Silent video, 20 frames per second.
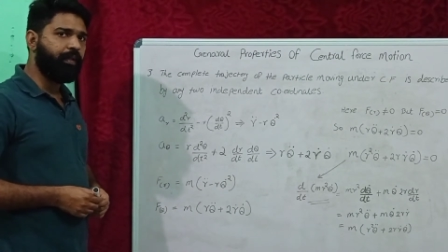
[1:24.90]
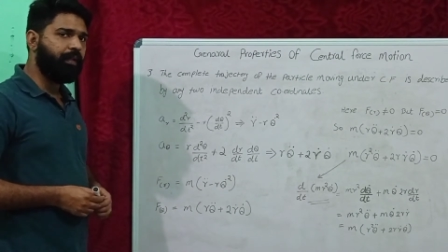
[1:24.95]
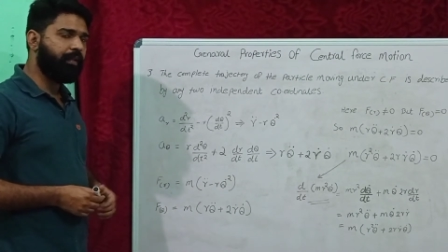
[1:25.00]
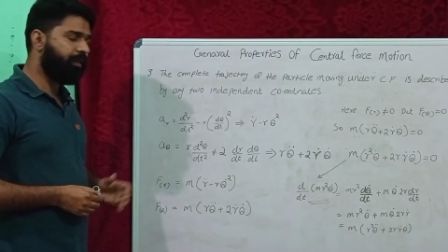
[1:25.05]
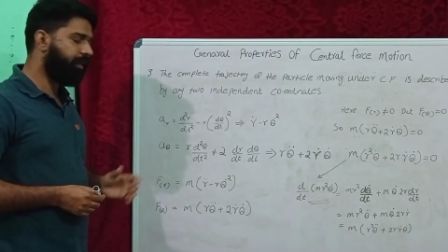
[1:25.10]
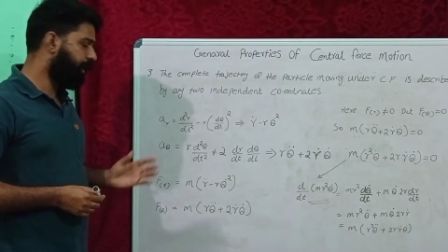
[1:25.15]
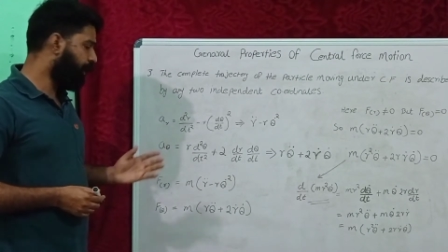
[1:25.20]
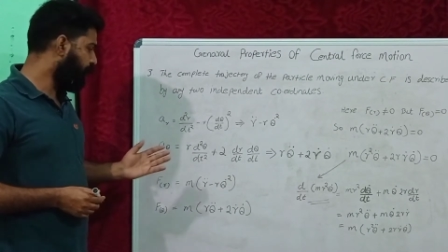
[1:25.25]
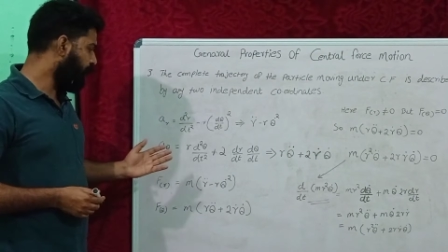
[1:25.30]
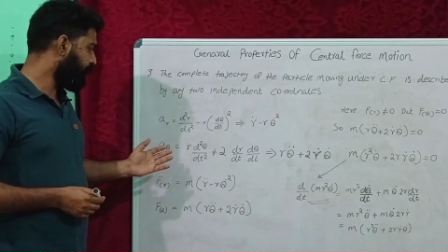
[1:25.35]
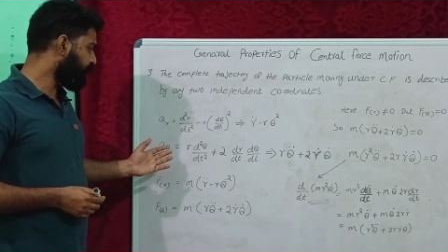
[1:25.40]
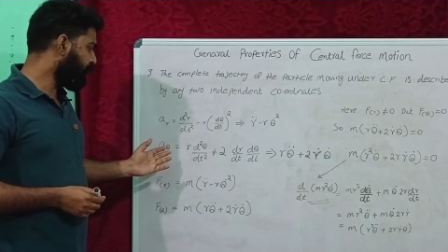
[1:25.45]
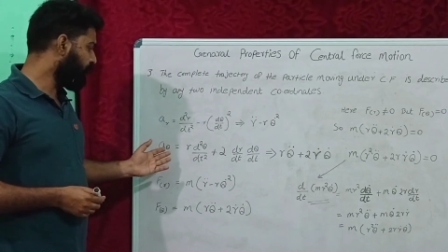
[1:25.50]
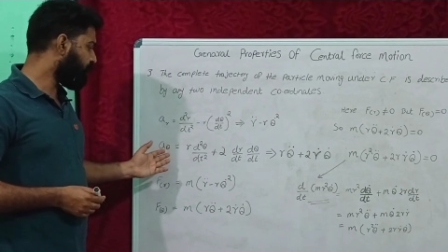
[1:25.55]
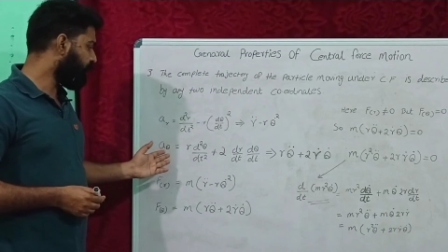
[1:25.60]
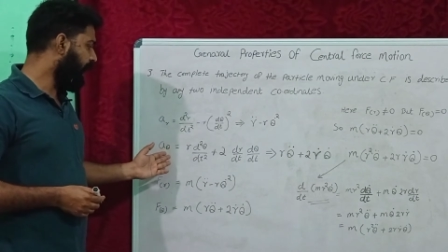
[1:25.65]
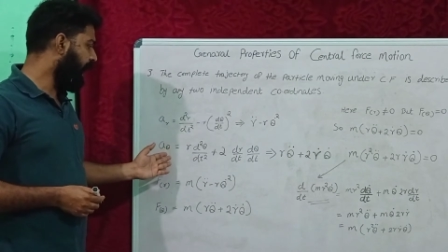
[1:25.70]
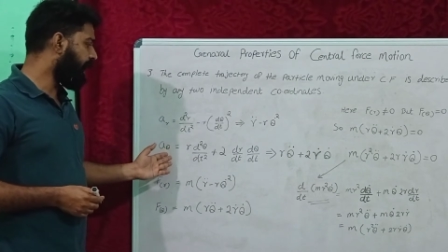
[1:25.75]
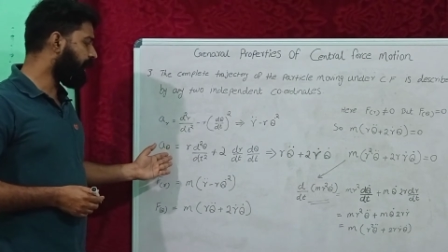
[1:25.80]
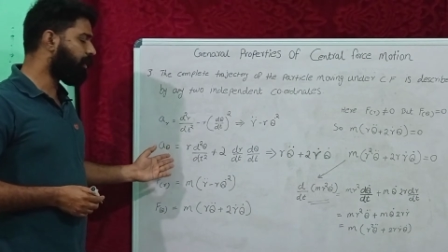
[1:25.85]
the equation of
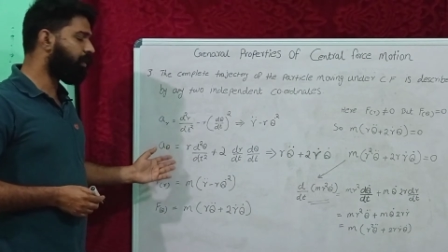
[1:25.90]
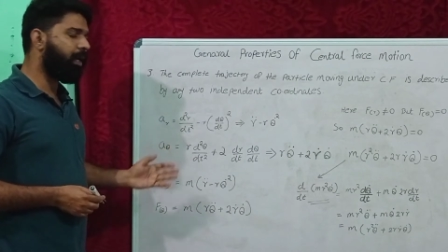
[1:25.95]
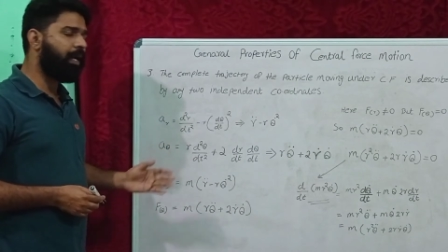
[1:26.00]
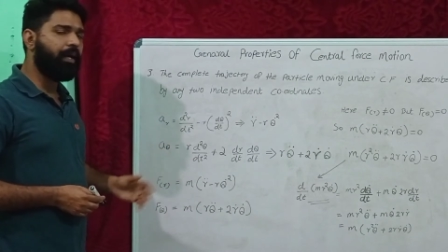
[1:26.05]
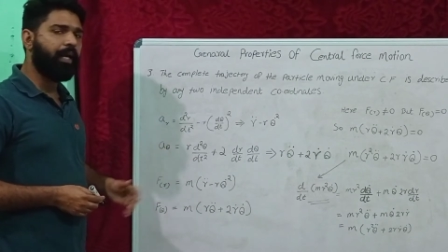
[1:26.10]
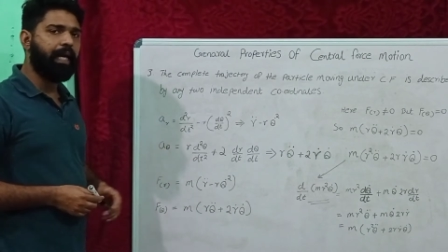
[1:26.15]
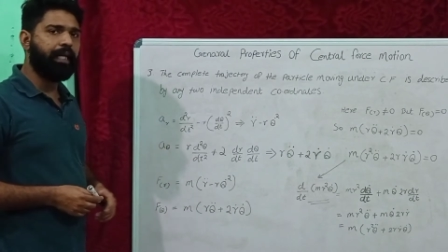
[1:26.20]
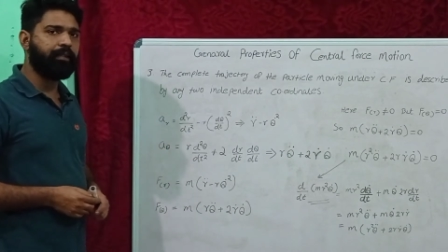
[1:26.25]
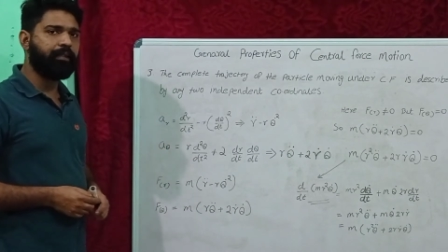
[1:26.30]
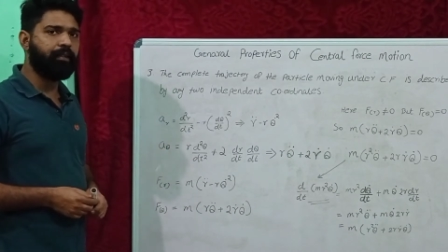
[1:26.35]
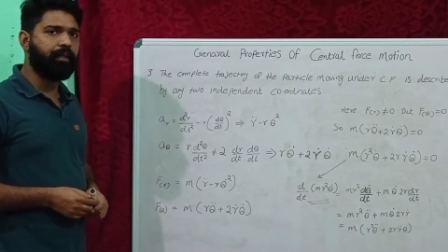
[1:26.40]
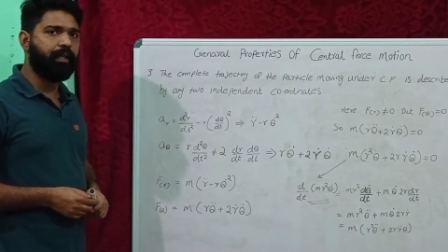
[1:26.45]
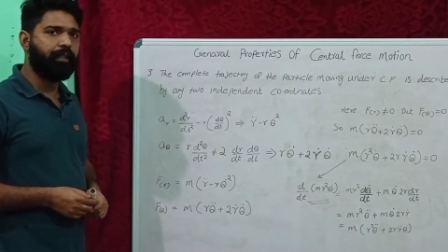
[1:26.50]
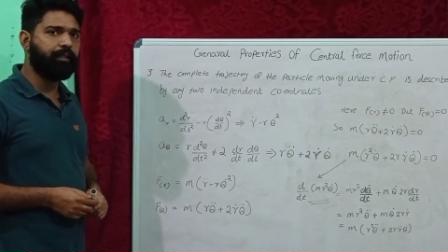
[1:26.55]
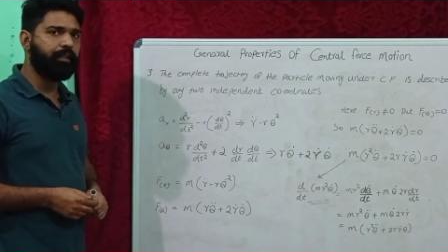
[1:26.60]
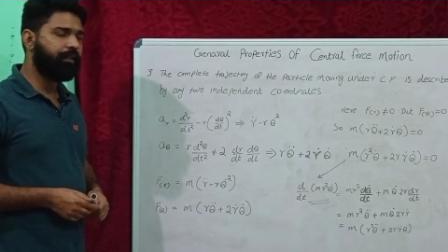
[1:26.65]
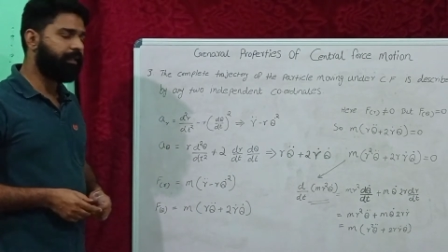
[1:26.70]
angular acceleration,